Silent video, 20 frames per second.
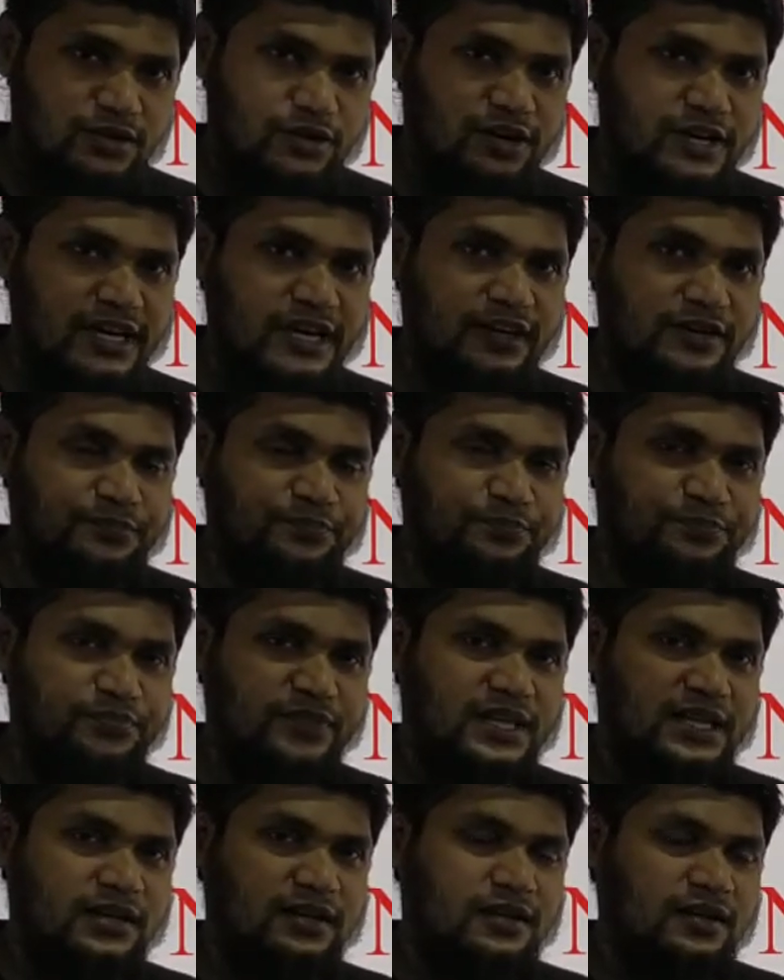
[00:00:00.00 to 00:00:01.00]
Okay,
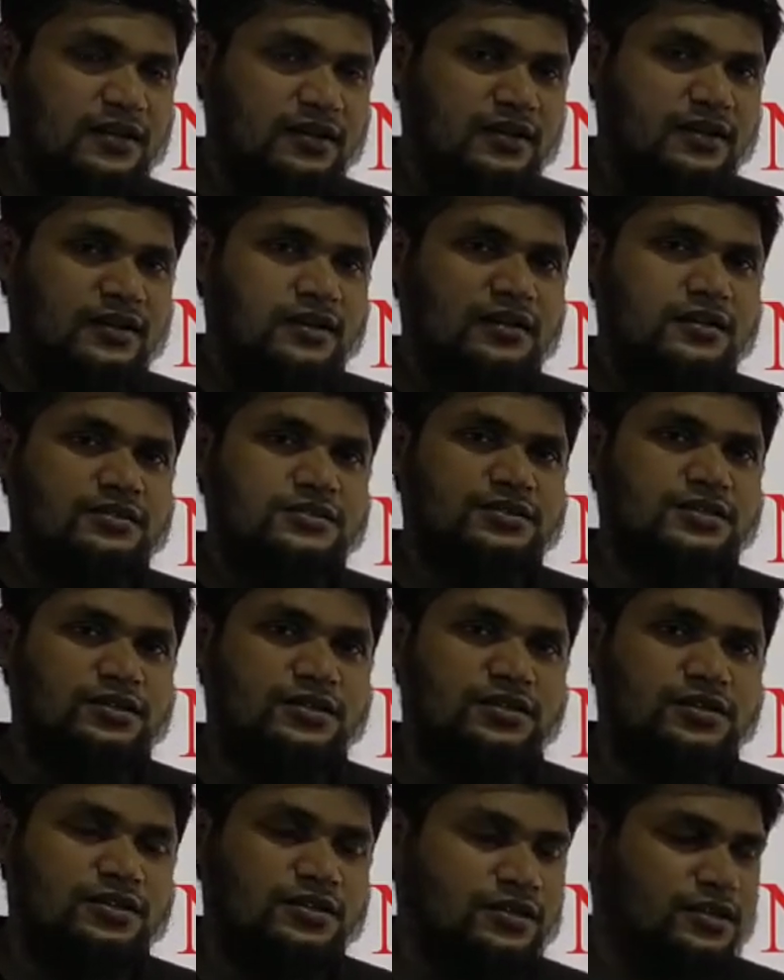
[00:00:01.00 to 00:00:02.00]

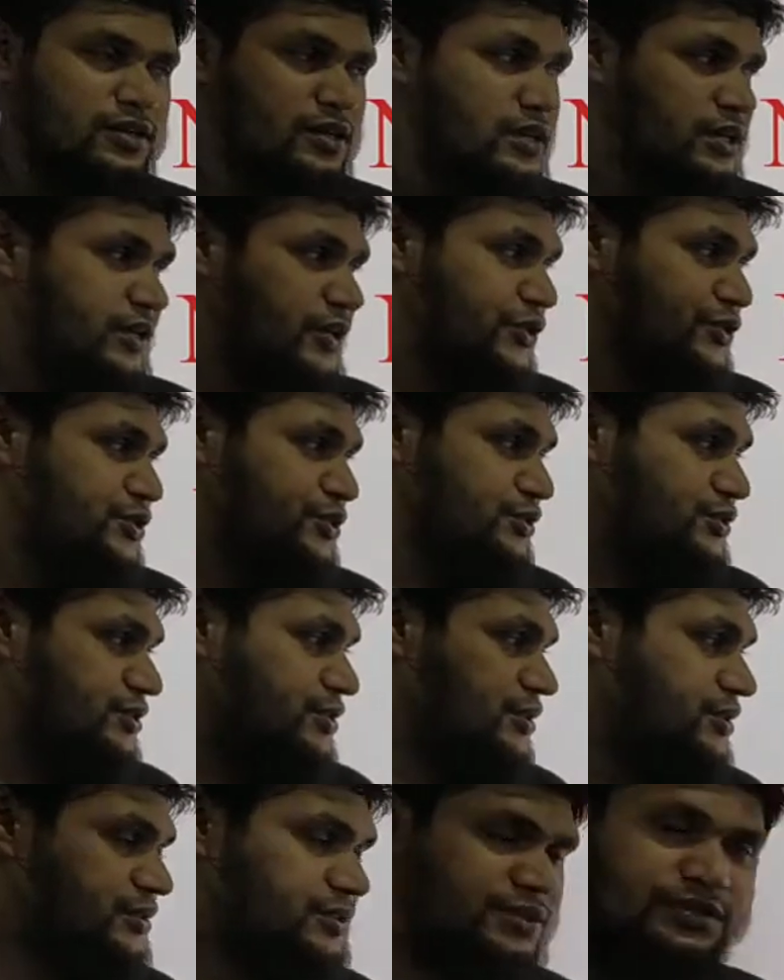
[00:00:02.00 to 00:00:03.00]
so you should
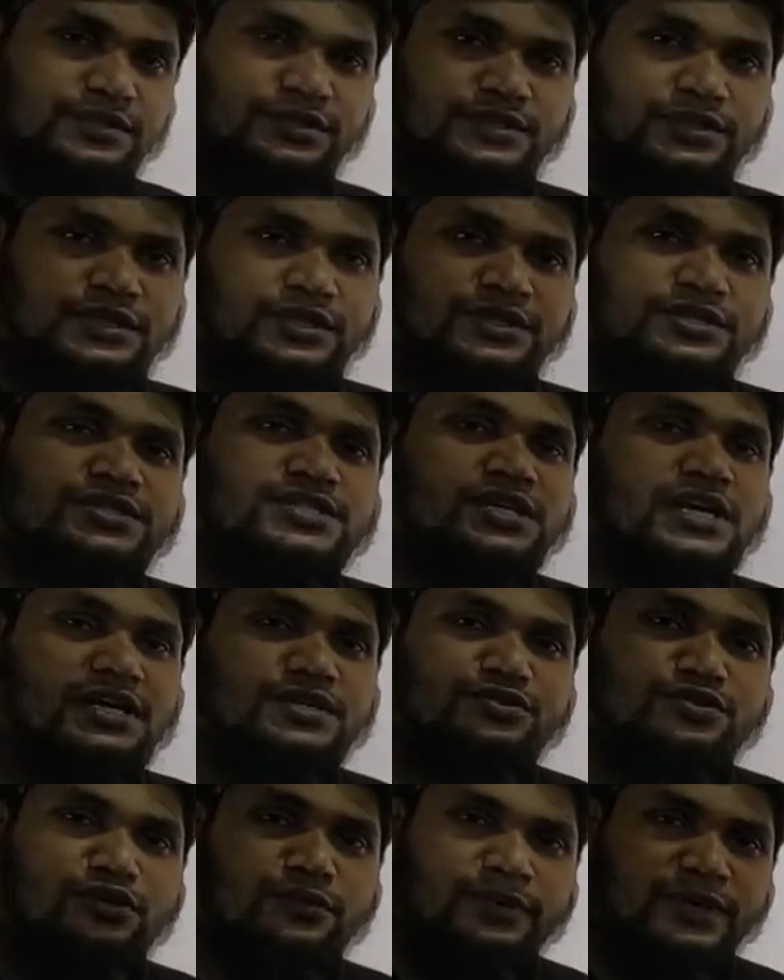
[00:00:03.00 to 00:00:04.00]
try
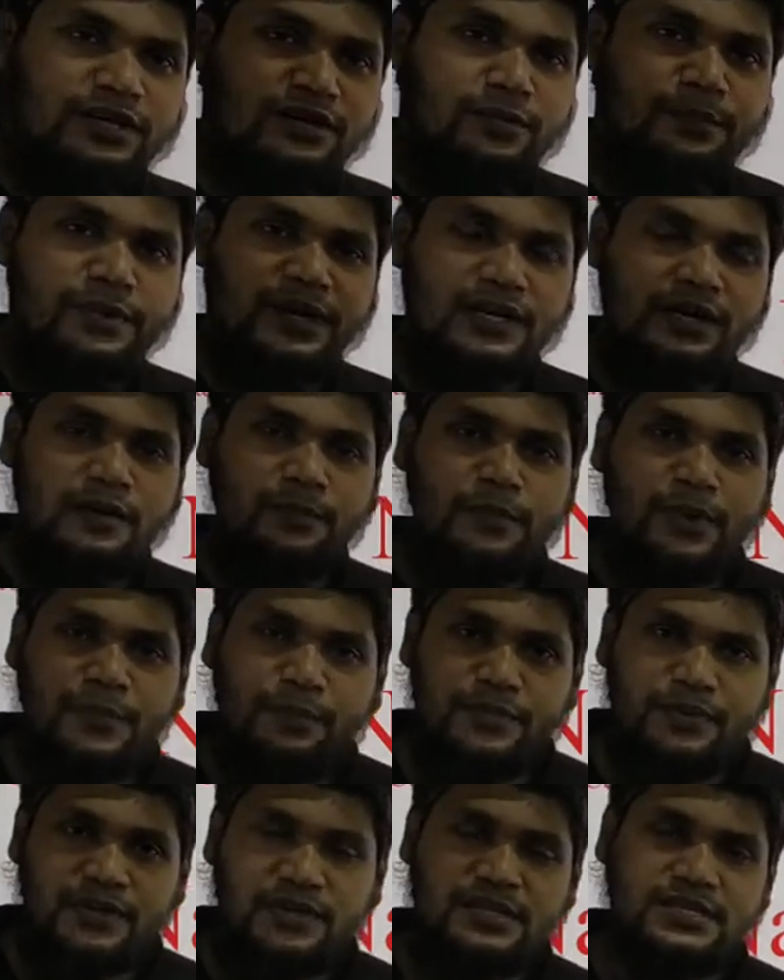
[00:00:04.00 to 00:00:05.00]
to open your pen and
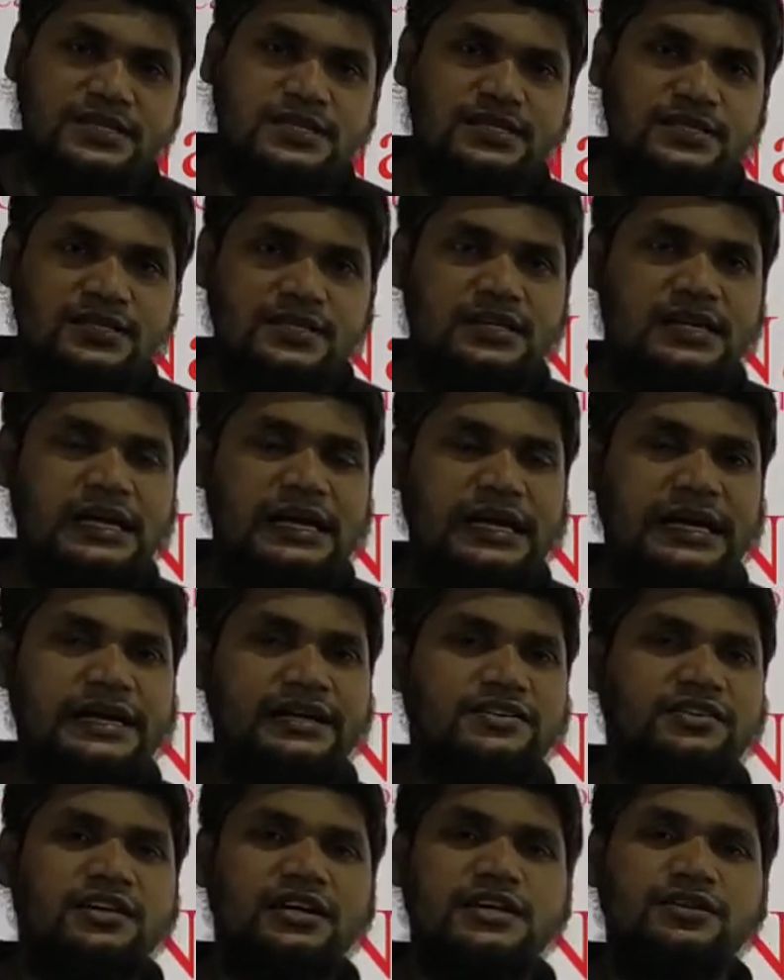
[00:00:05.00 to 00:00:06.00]
papers
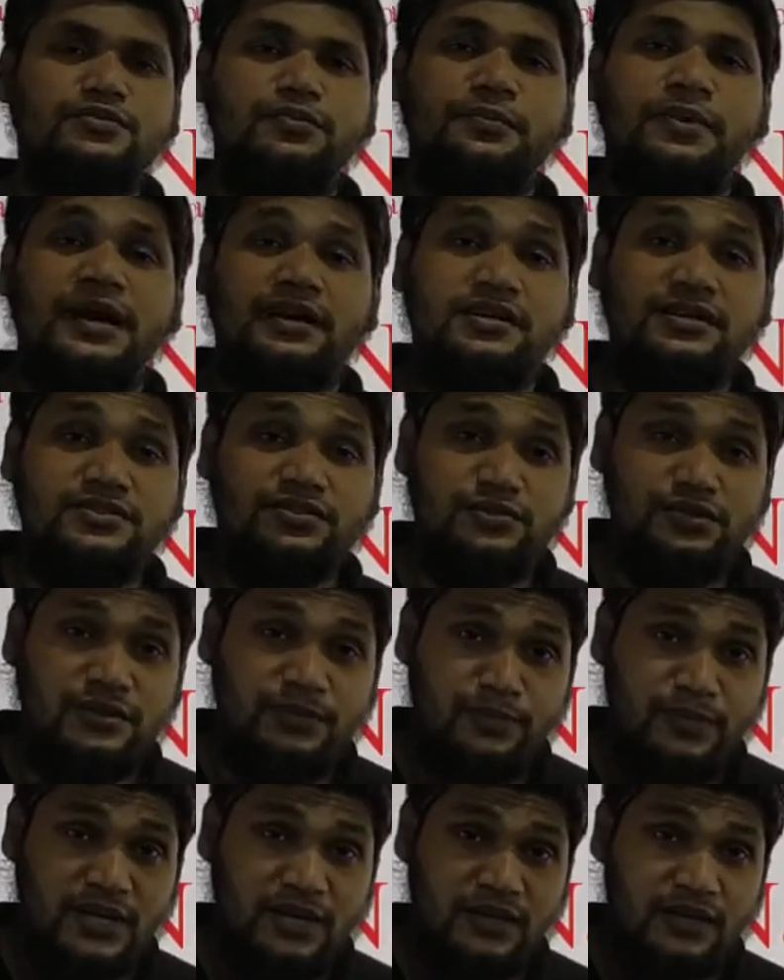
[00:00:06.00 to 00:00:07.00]
and try to practice it.
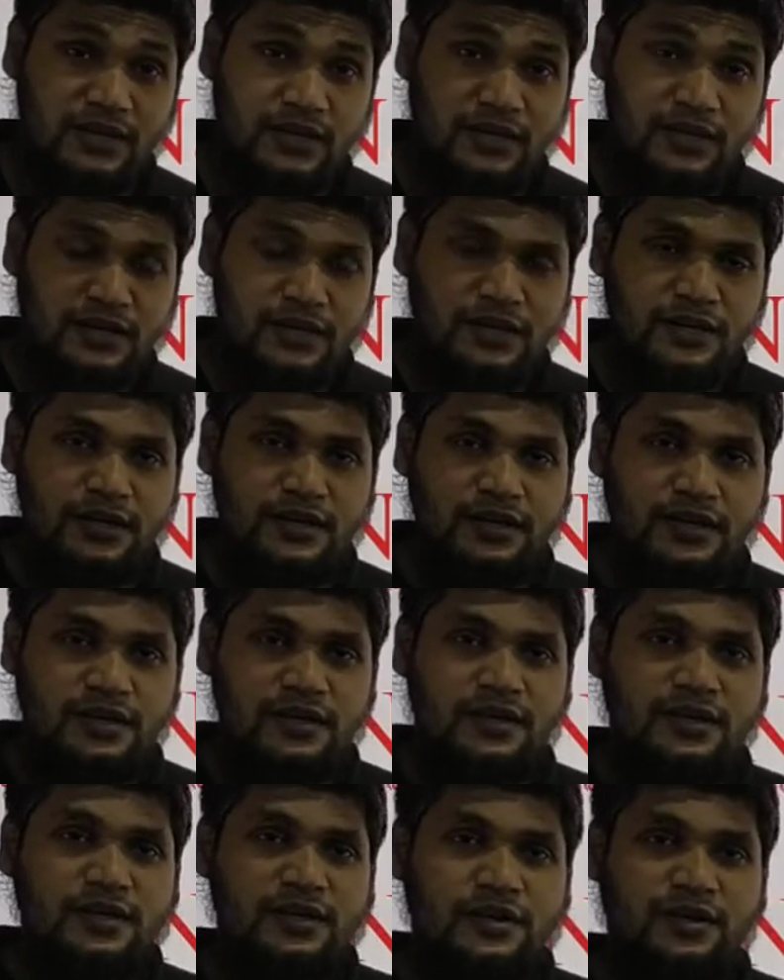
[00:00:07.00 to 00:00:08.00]

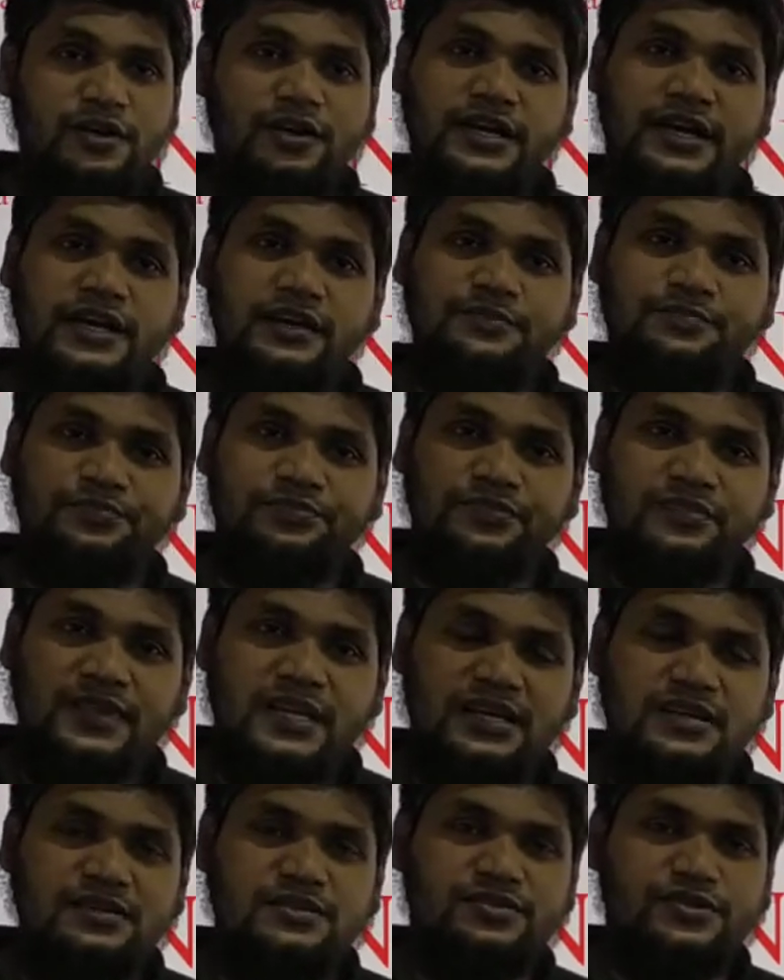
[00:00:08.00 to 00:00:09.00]
Okay,
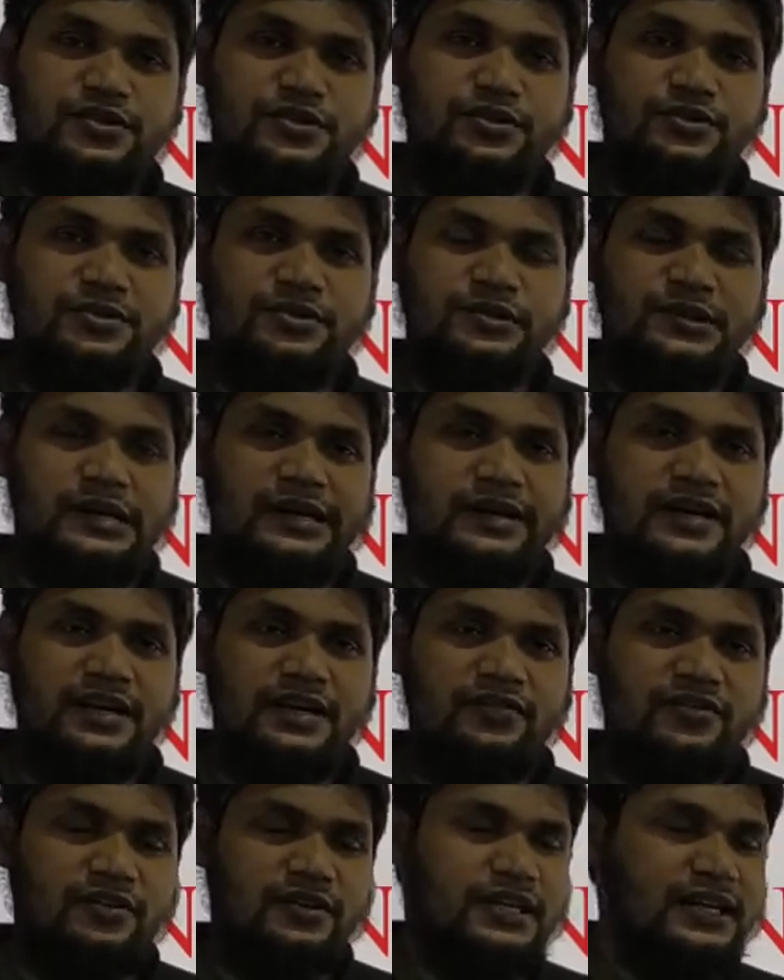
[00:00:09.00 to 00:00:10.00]
so ready
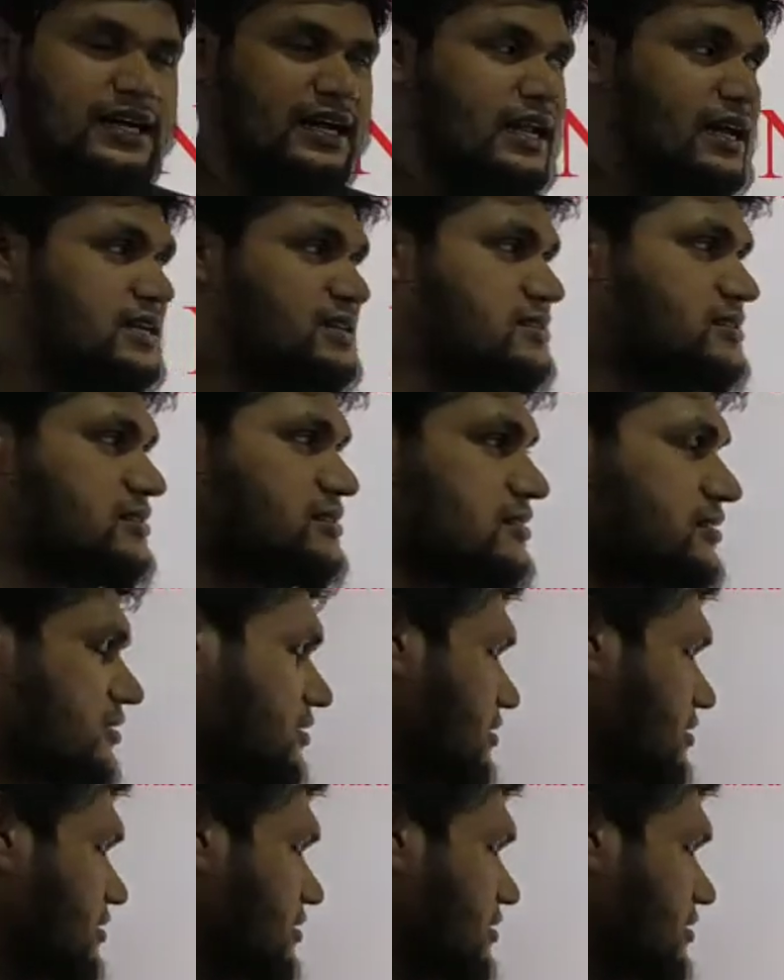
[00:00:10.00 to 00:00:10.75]
for the class?